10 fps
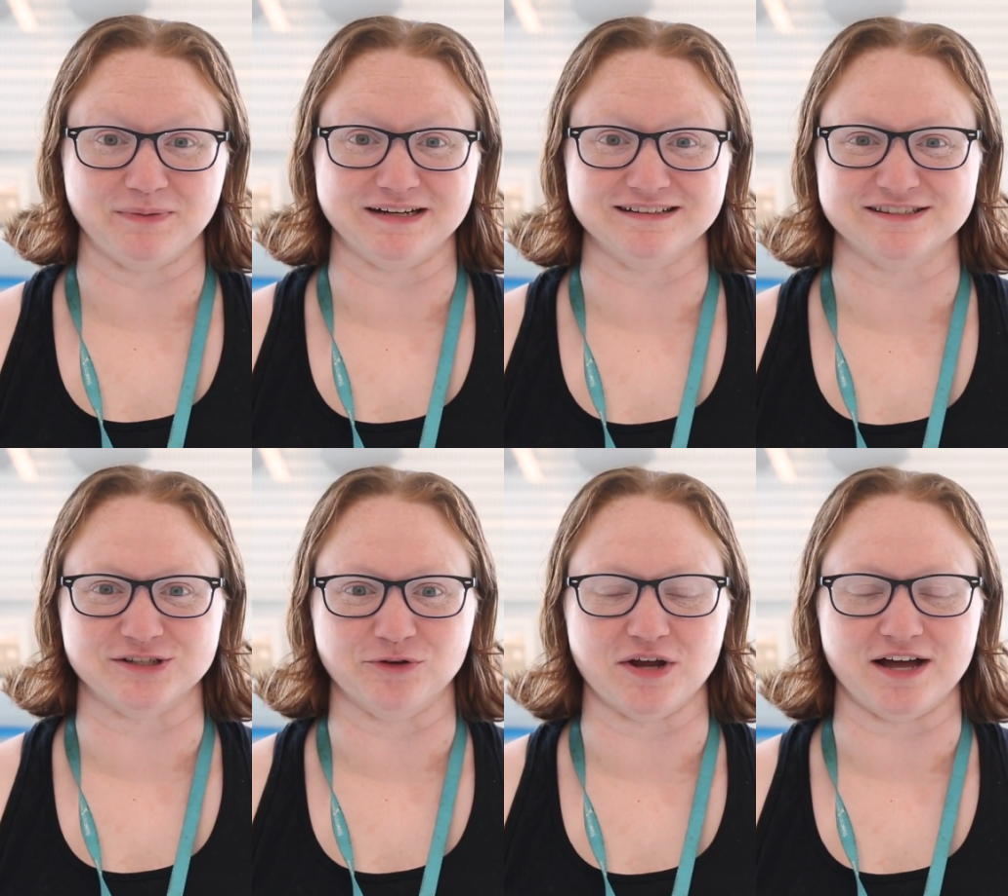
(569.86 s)
but it's
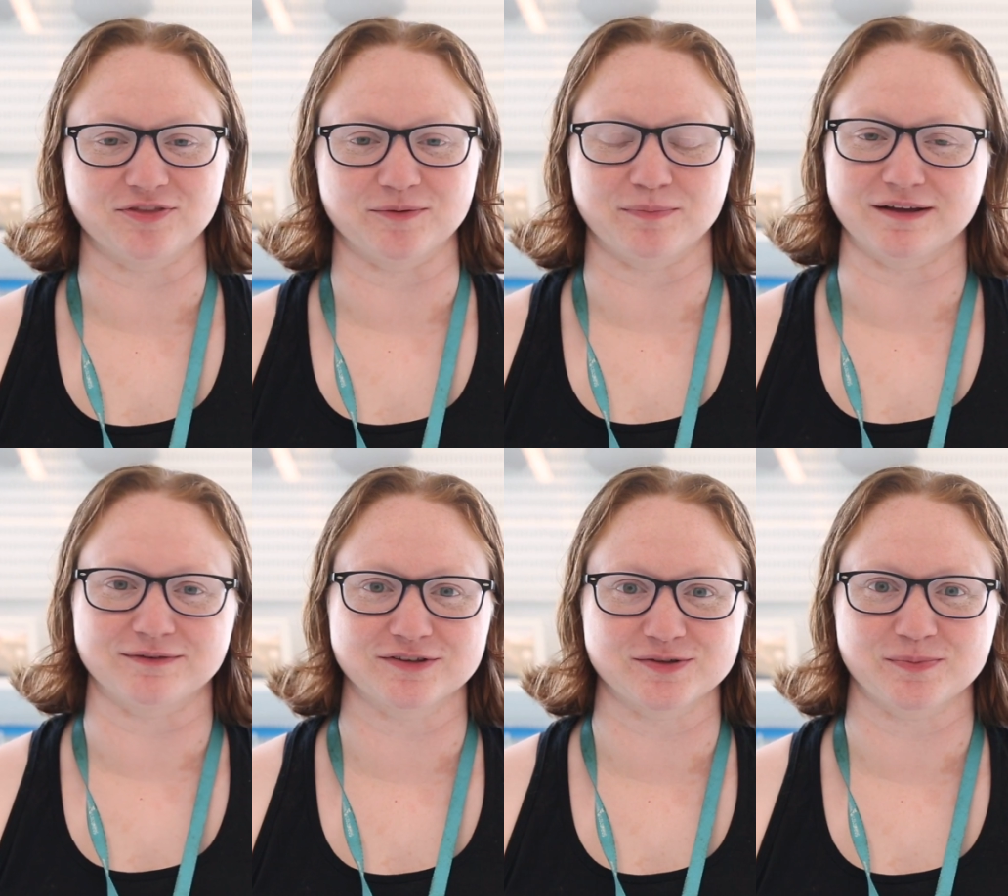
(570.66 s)
still not the
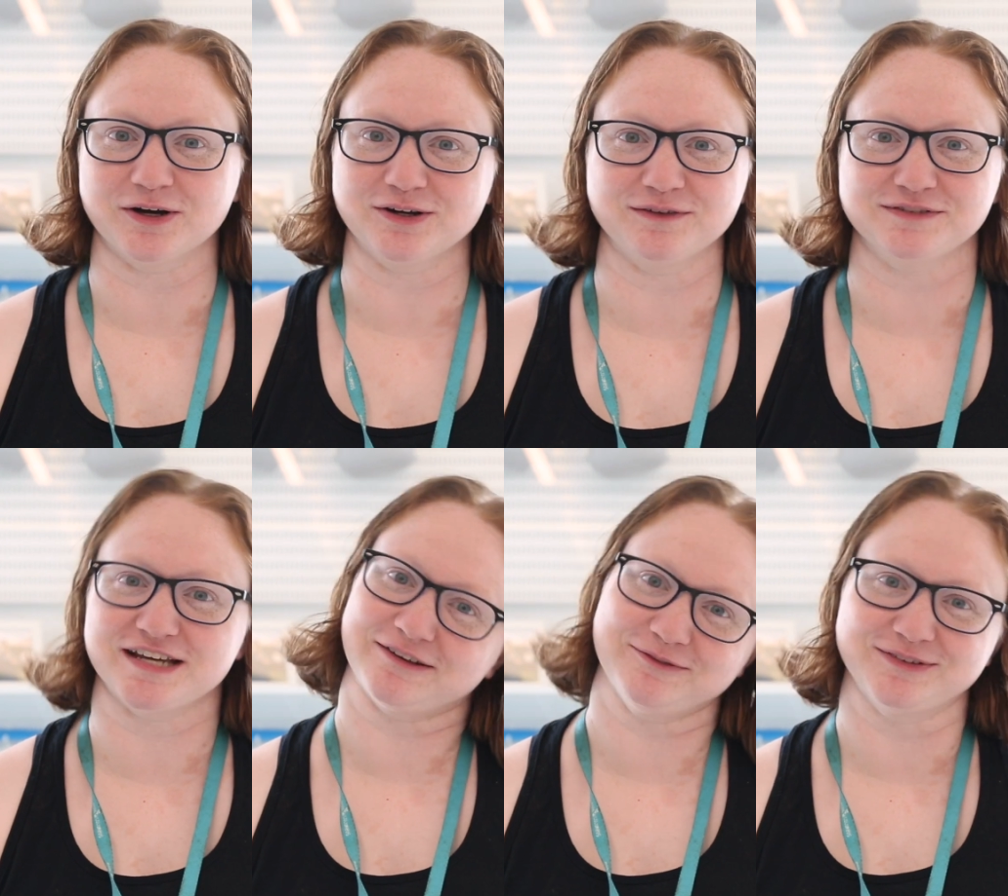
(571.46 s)
best part of
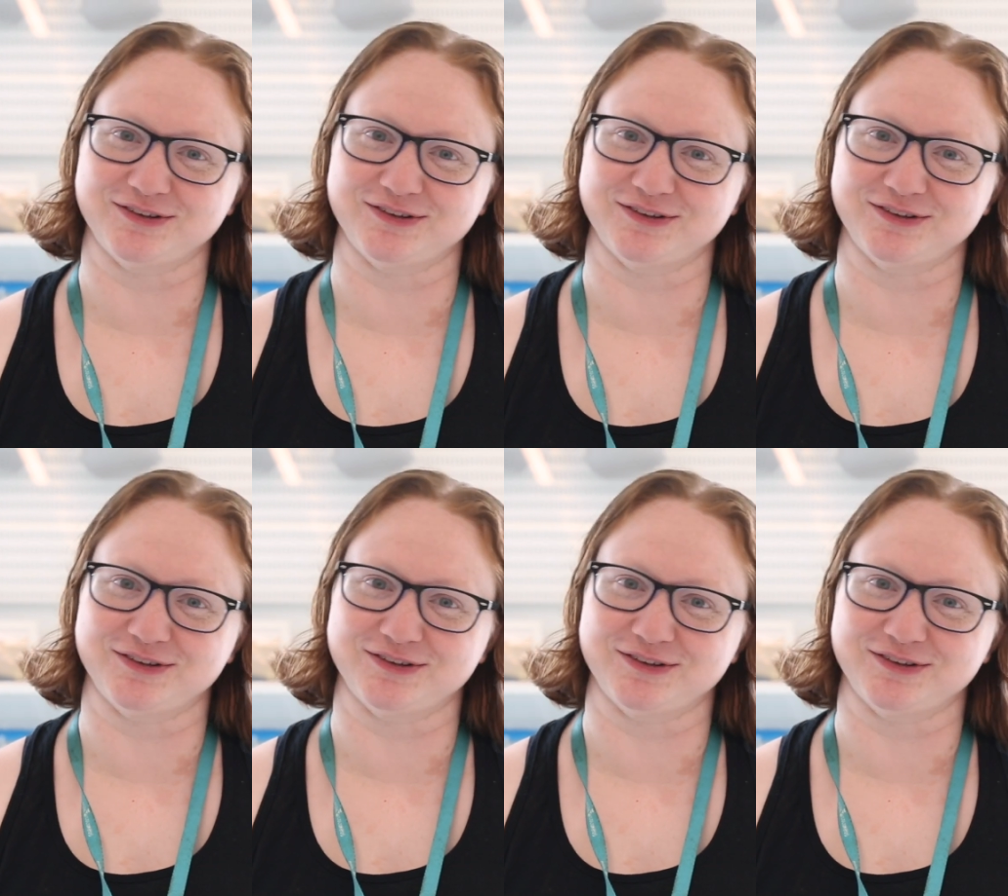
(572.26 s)
town.